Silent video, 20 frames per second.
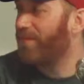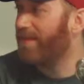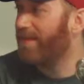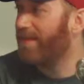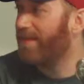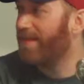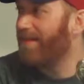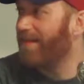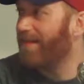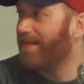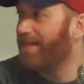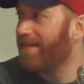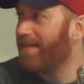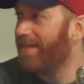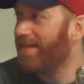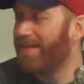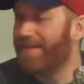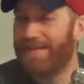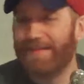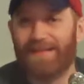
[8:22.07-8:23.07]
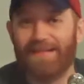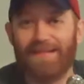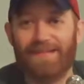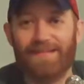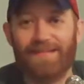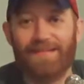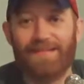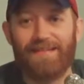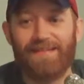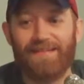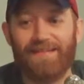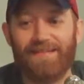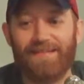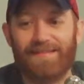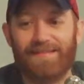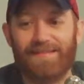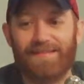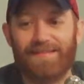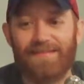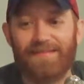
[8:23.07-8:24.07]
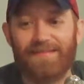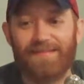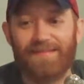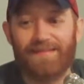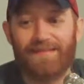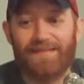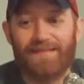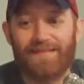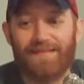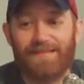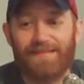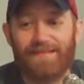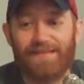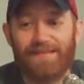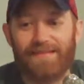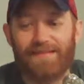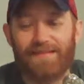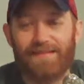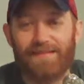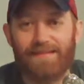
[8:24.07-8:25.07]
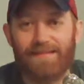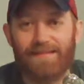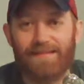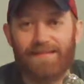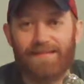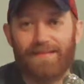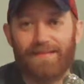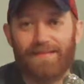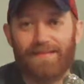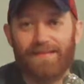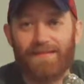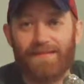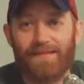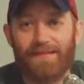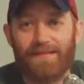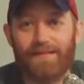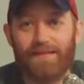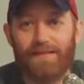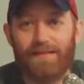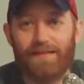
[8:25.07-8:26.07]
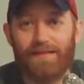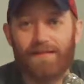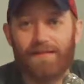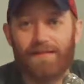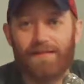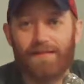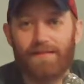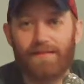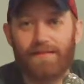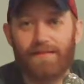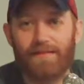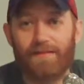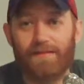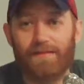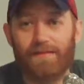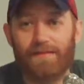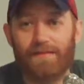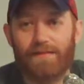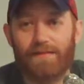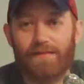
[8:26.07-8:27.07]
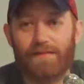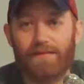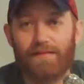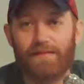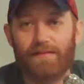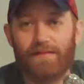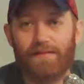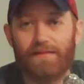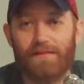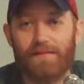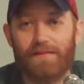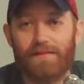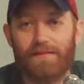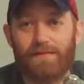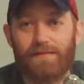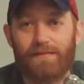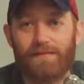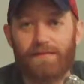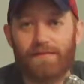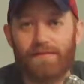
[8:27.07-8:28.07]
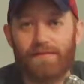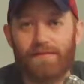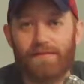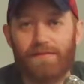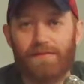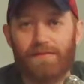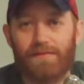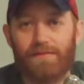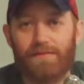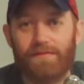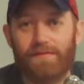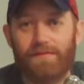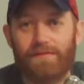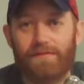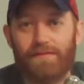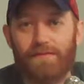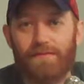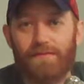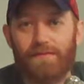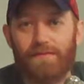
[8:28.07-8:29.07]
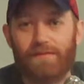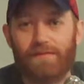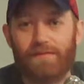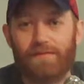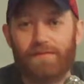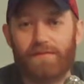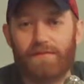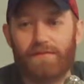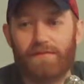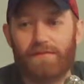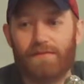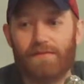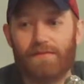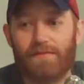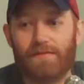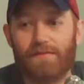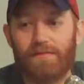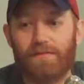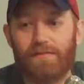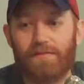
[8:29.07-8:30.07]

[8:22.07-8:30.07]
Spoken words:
(not speaking)